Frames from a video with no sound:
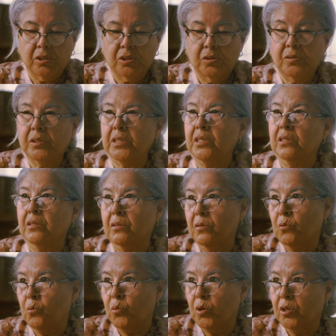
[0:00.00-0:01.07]
which is so
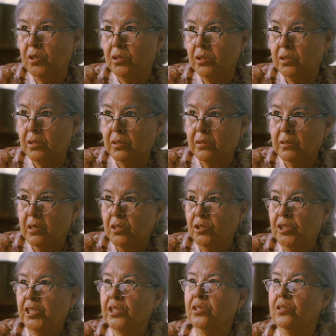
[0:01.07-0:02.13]
deeply a part of who we
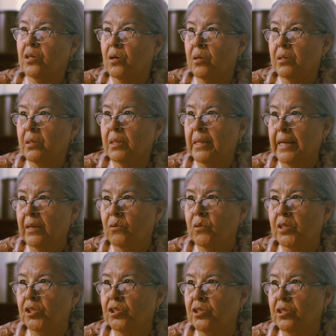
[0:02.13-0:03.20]
are. That's
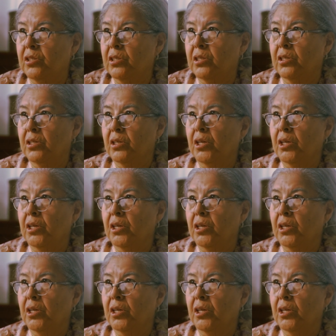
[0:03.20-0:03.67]
why they did it.